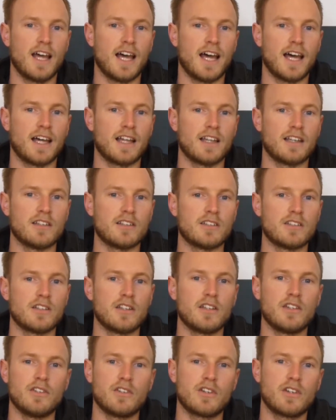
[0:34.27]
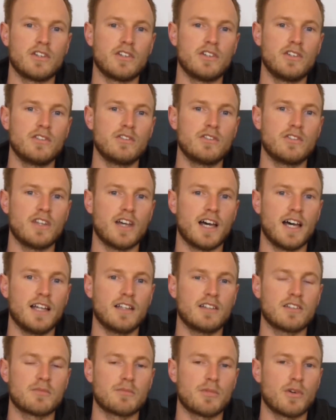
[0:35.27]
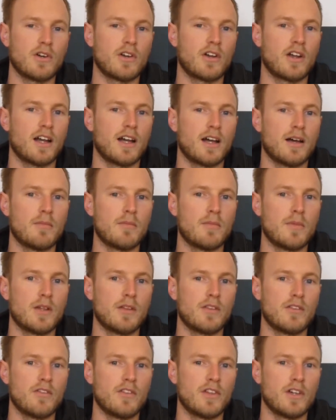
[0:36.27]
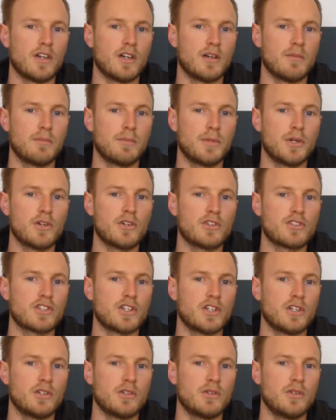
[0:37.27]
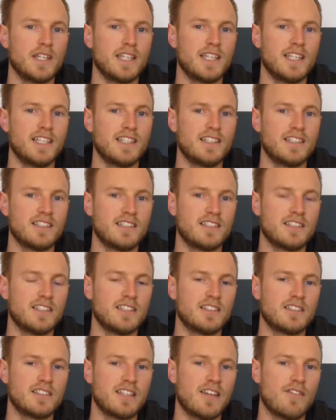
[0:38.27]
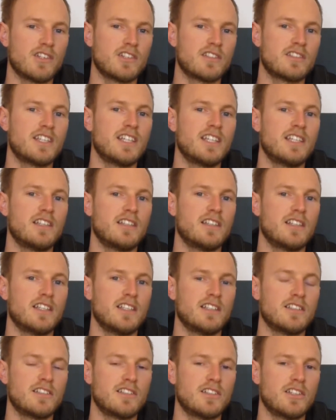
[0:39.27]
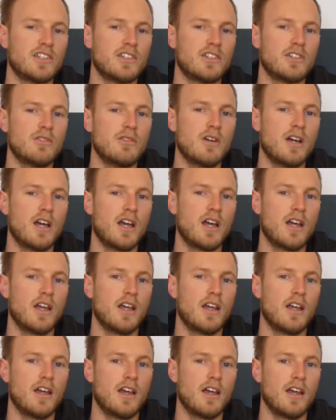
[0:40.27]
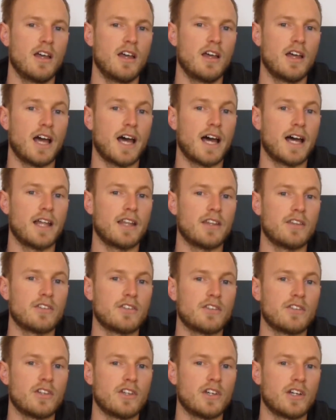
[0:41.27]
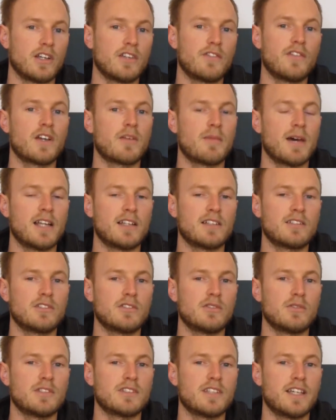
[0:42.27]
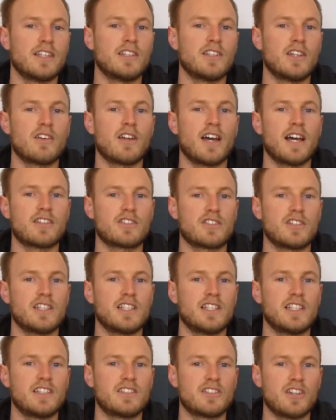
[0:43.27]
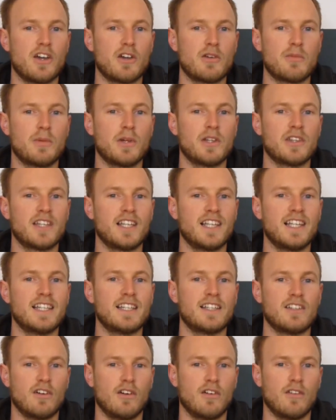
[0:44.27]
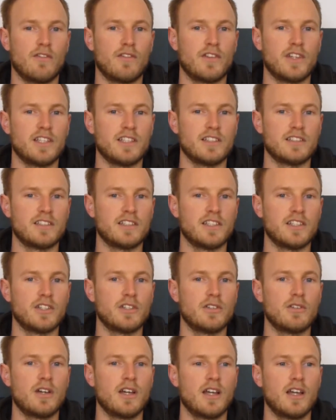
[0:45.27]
And you can use that to program the Peugeot EDC17 ECU. And the good thing about this tool is that you don't actually need to open the lid of the ECU.